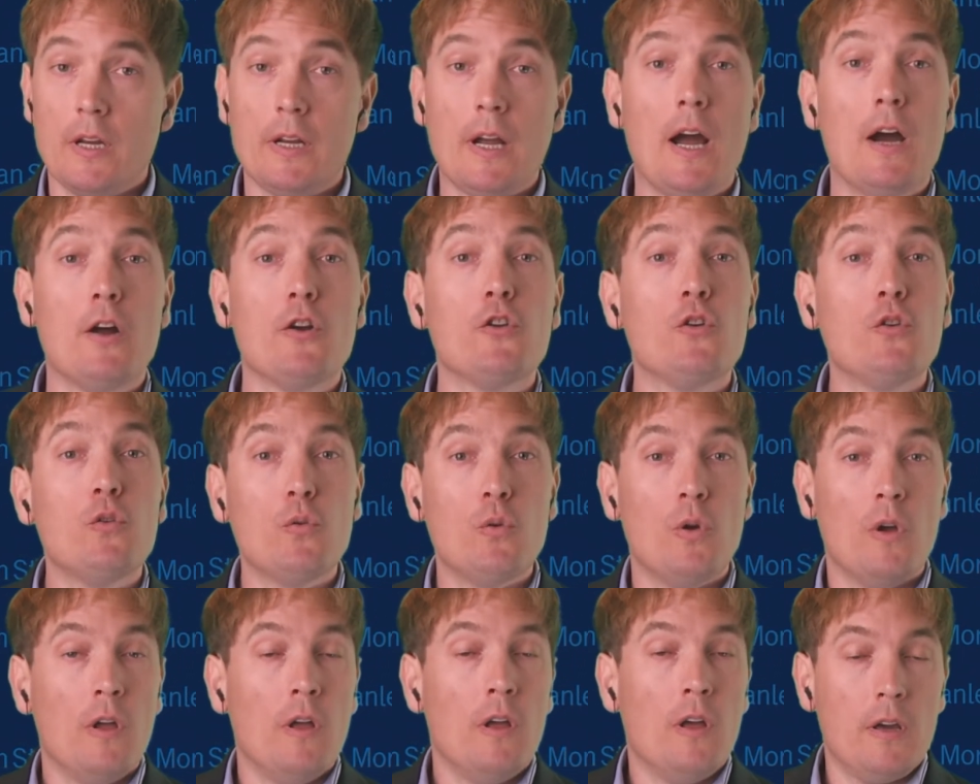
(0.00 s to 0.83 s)
Like, how do
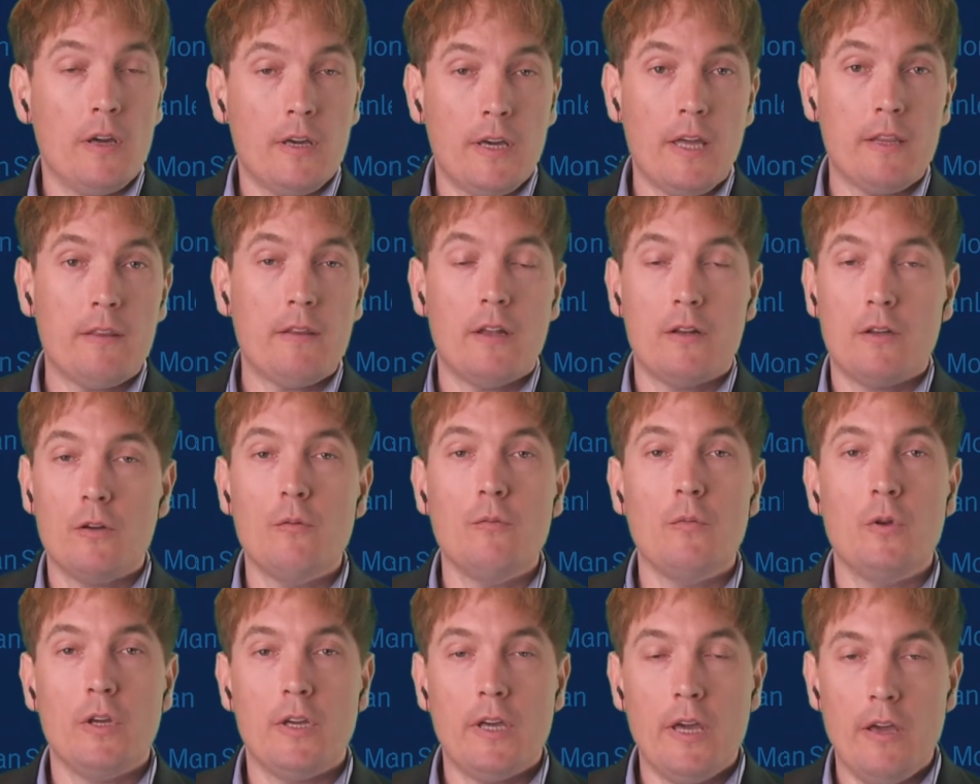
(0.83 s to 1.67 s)
you get that
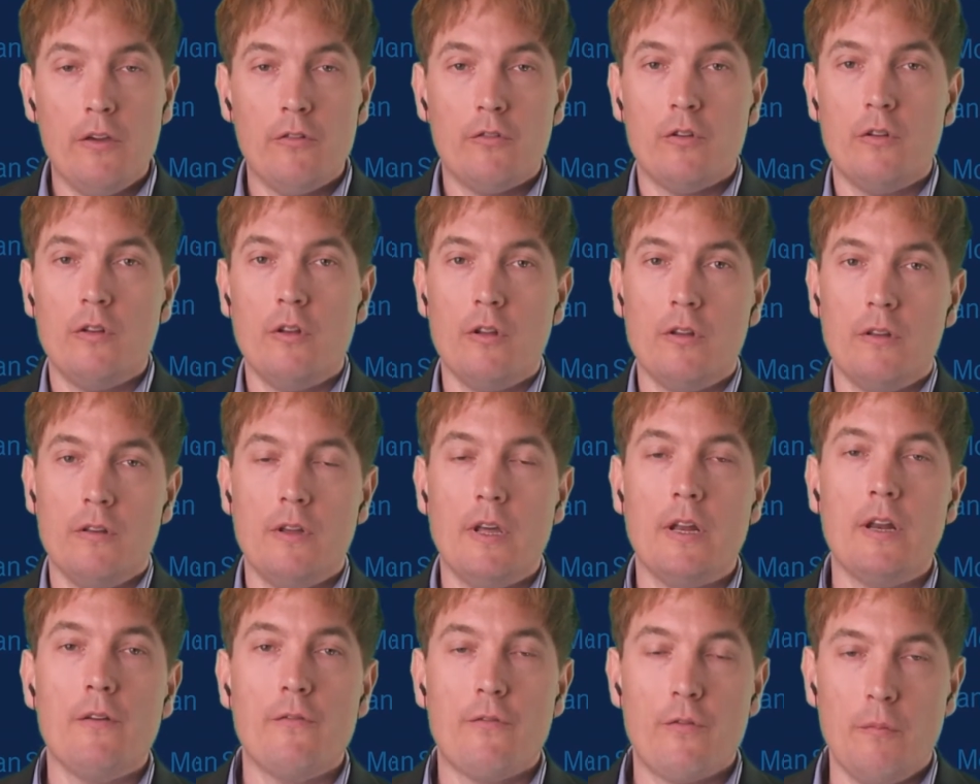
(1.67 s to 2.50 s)
communication, that,
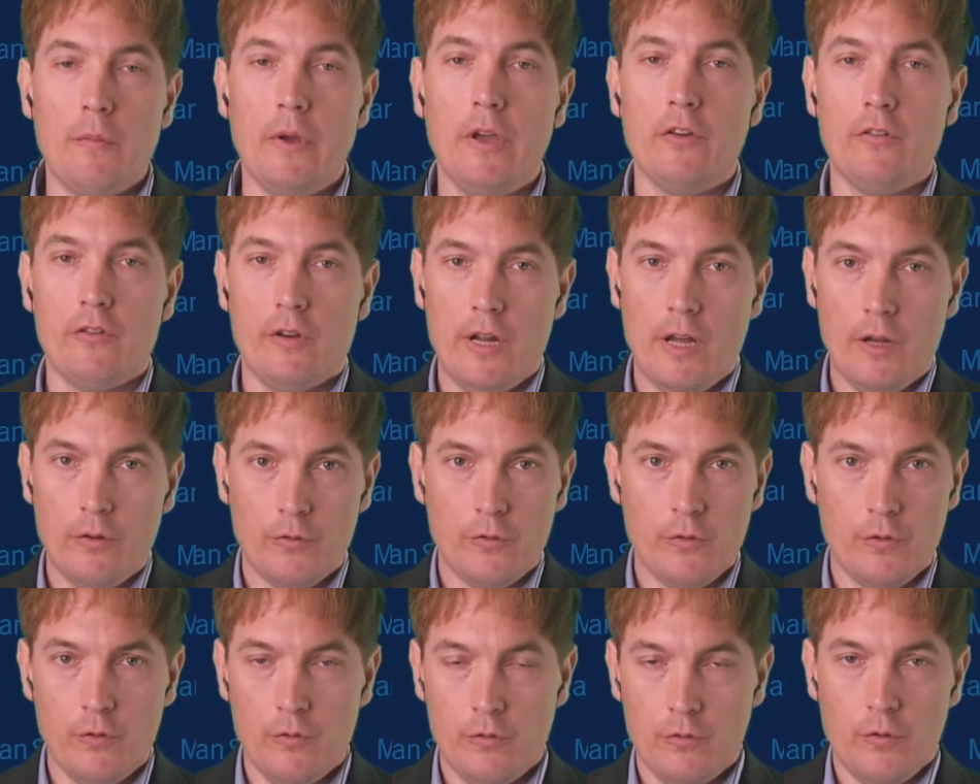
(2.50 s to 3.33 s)
that information
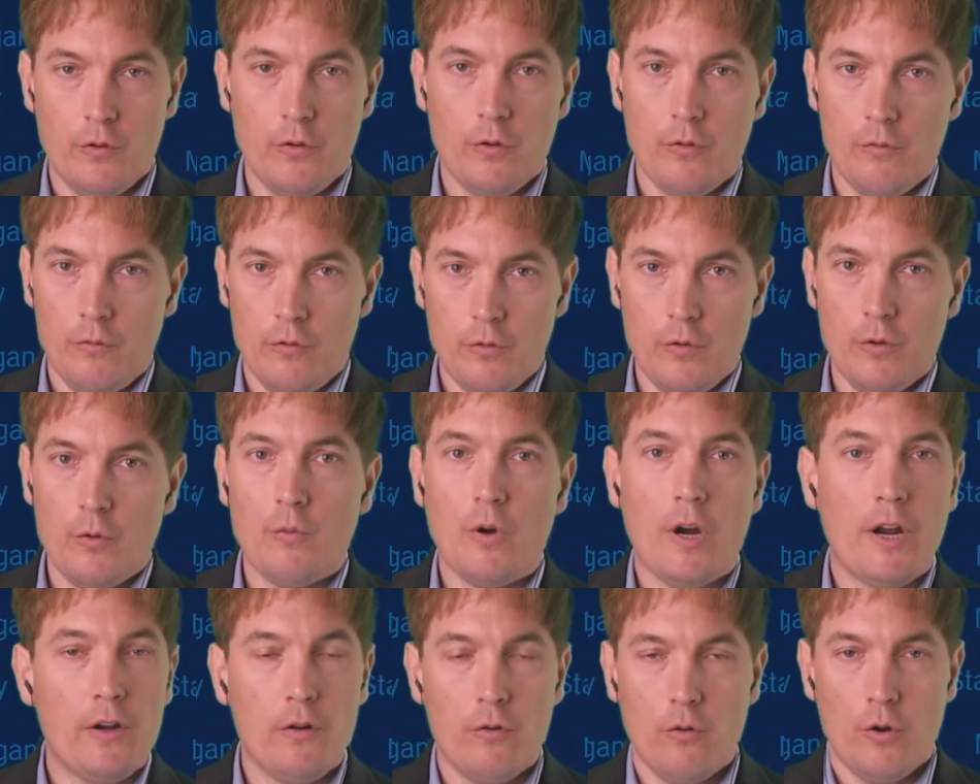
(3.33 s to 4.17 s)
out to, to, the, to the
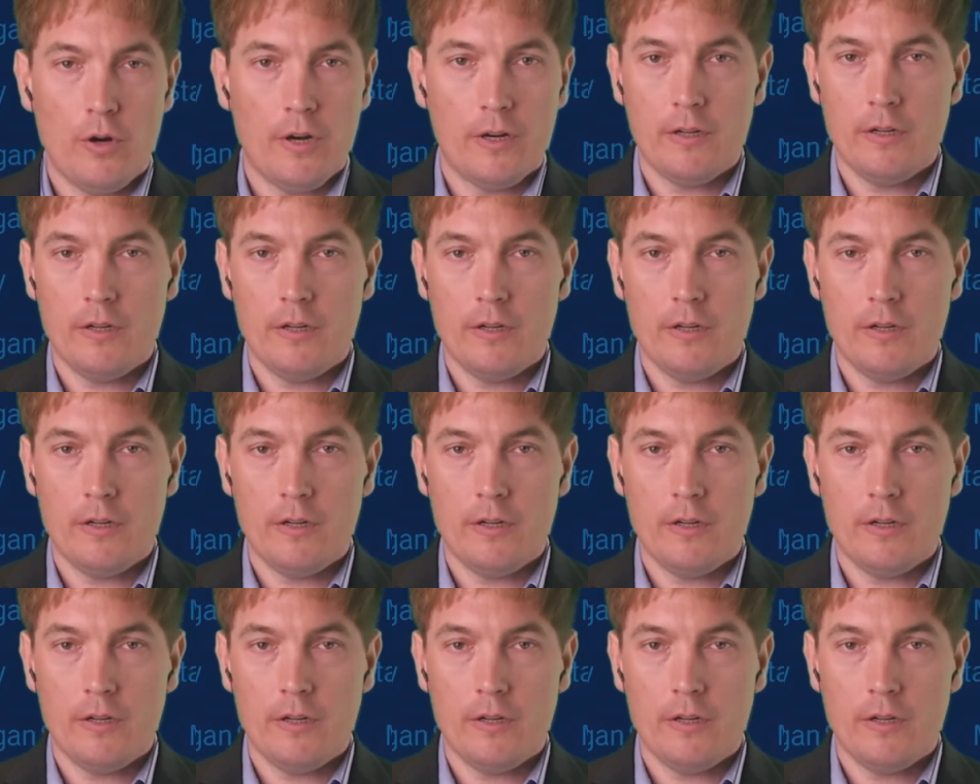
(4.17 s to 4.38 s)
wider org.